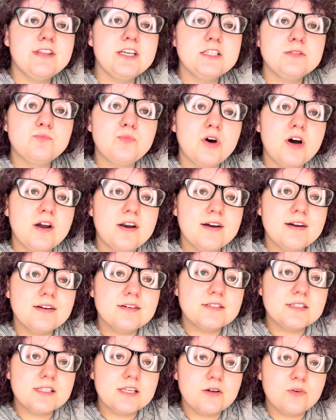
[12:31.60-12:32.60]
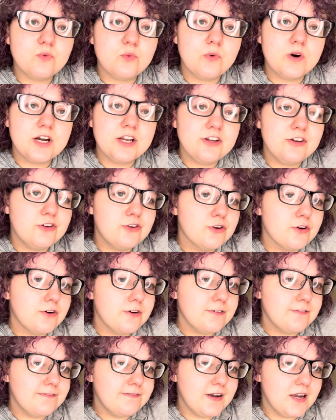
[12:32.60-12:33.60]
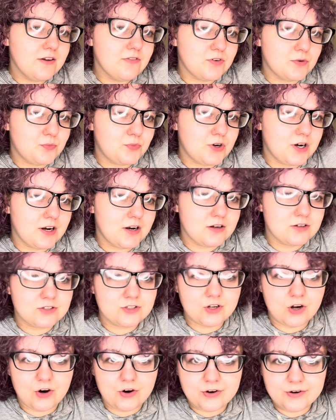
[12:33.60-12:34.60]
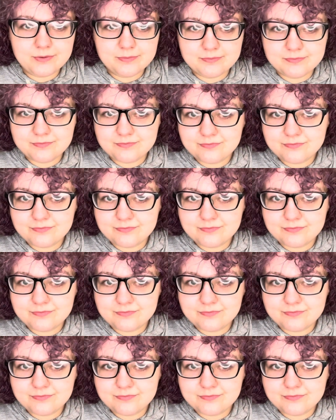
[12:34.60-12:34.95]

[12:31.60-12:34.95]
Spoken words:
these products and what your favorite products are.